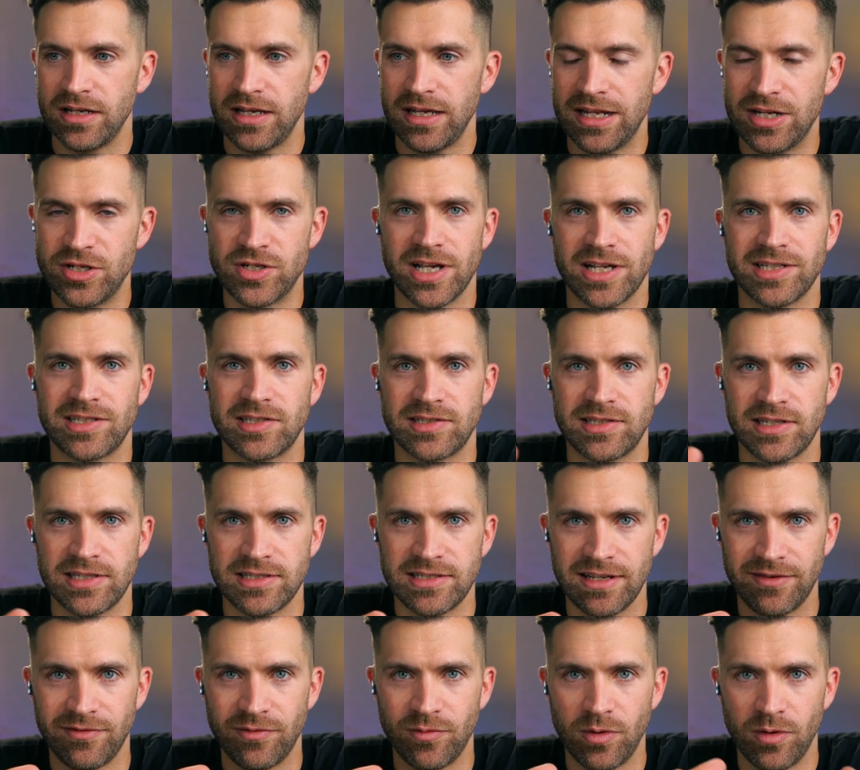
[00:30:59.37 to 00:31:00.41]
injustices
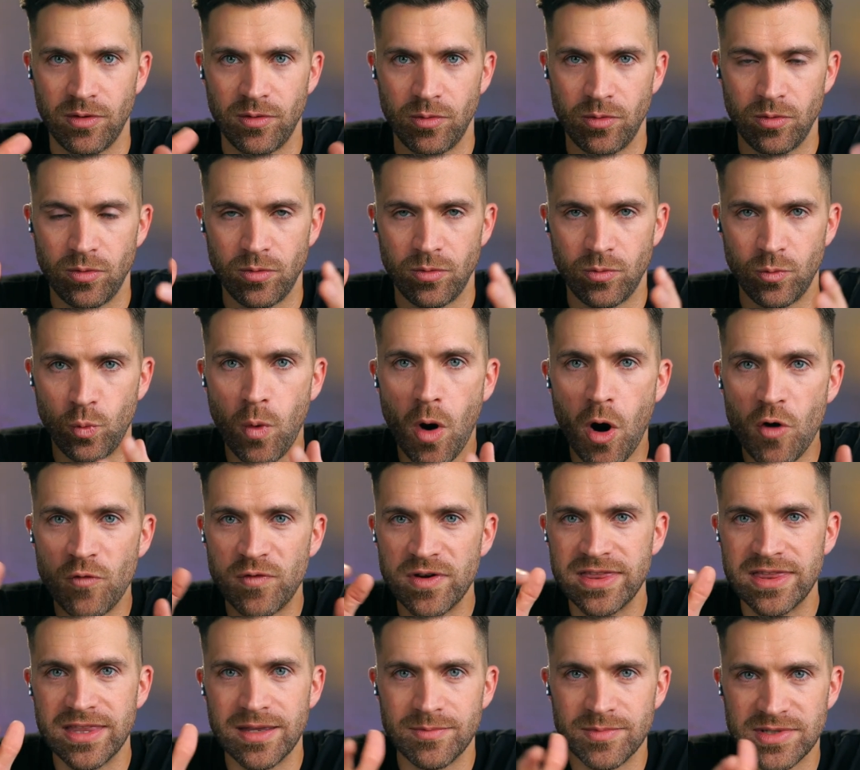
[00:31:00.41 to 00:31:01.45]
have
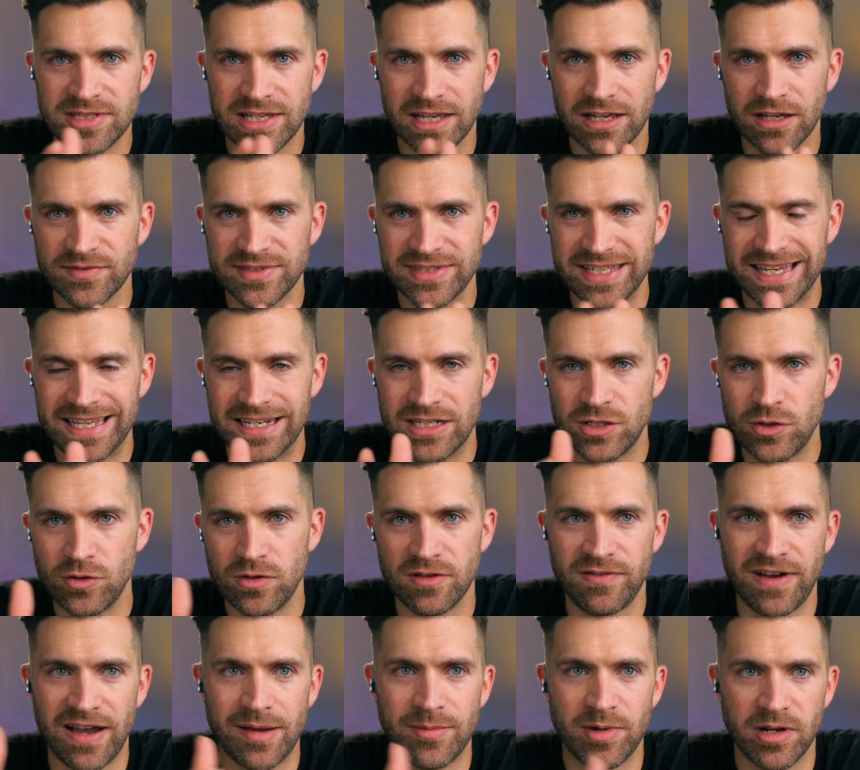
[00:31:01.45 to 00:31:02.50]
woven themselves into
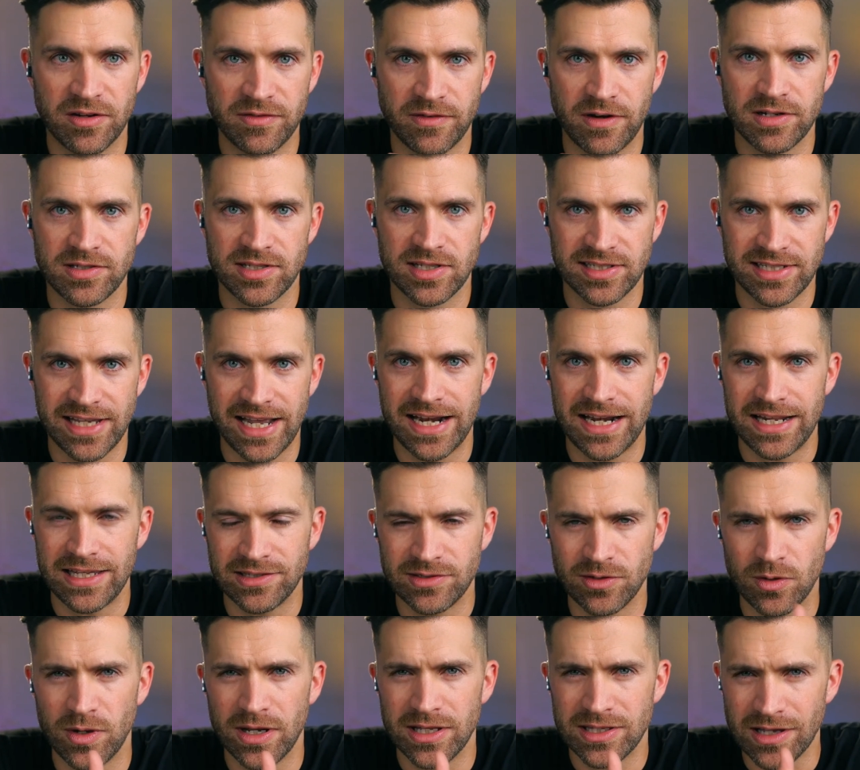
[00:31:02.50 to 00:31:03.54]
the fabric of our society.
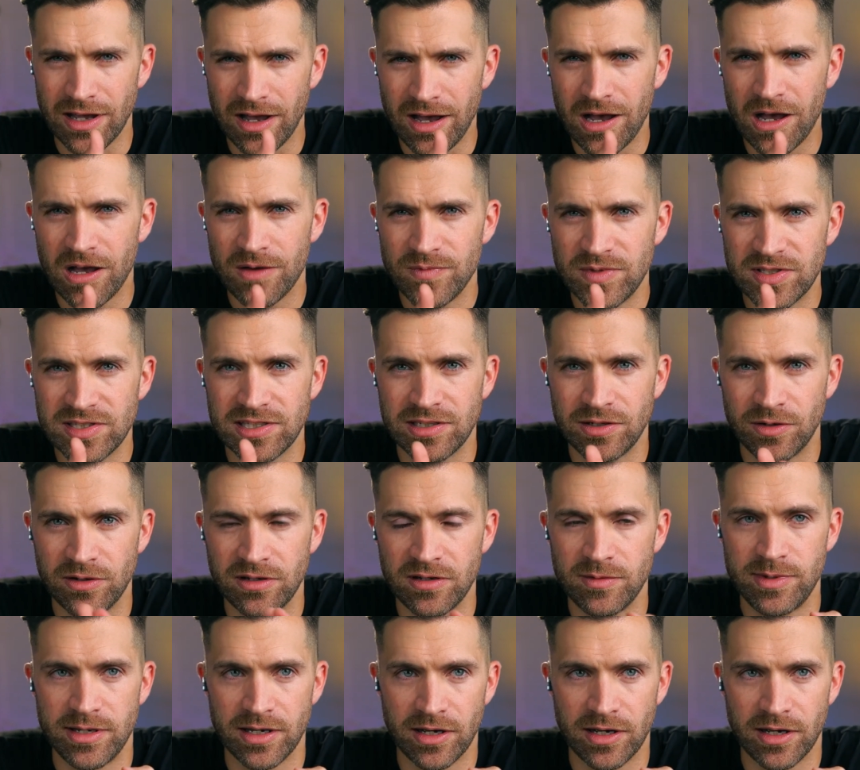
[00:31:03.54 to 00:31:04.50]
So it's obviously going to be